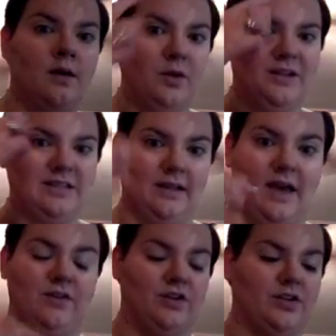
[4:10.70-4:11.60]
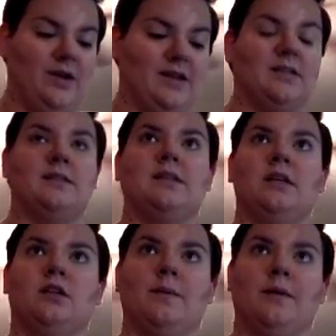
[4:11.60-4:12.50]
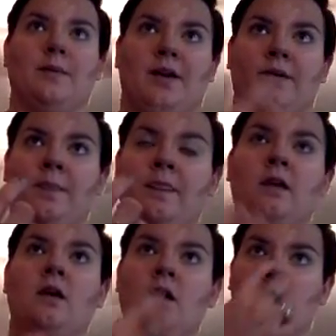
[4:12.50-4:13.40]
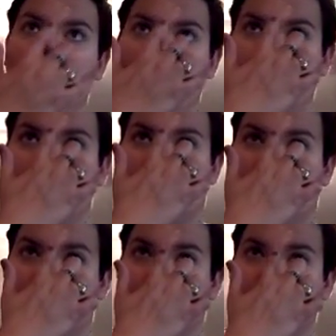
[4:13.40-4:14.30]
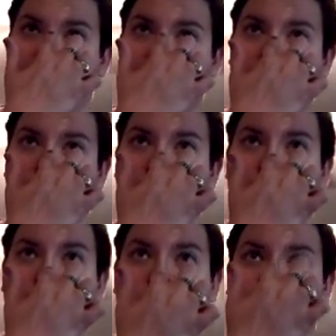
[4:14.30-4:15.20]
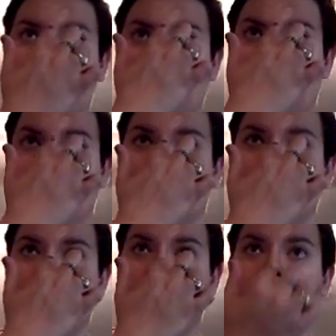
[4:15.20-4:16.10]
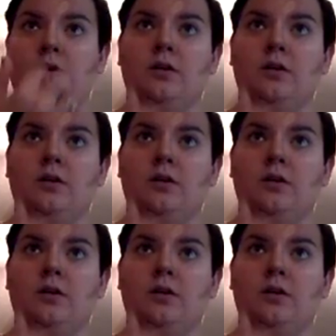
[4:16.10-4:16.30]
Put this a little heavier so you guys can see a little bit better. Down the center part of your nose.